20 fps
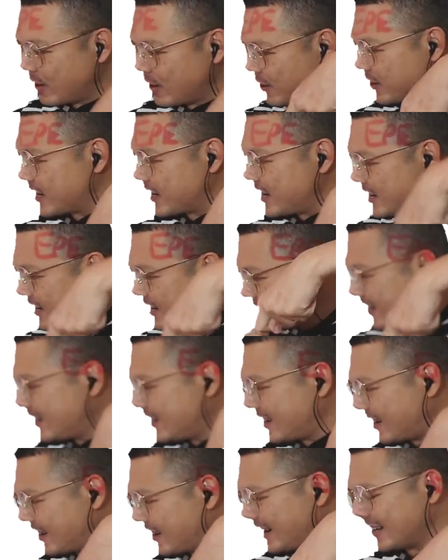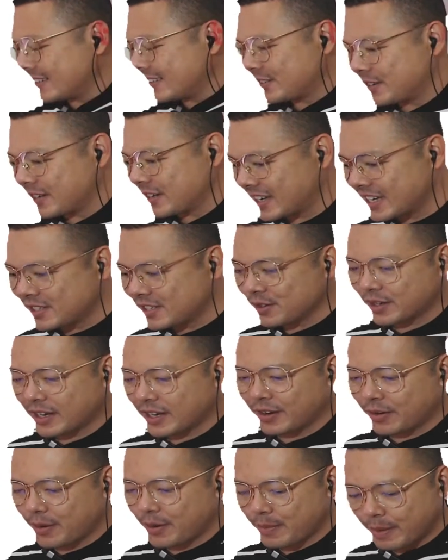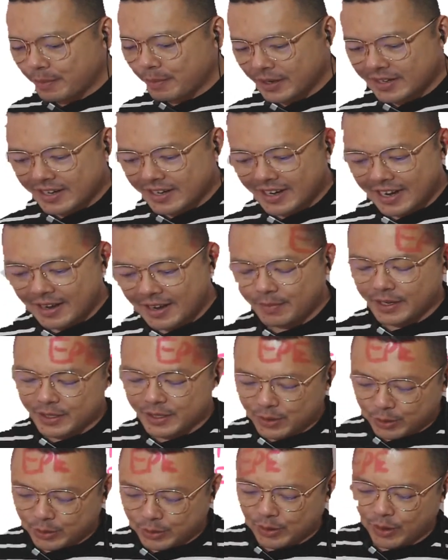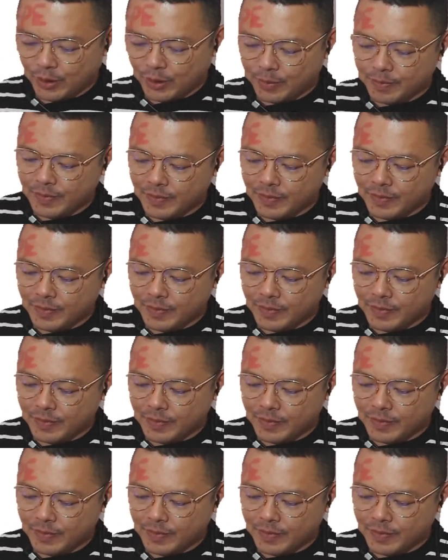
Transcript: Okay. All right. So in case you cannot remember the name, it's Hook's law.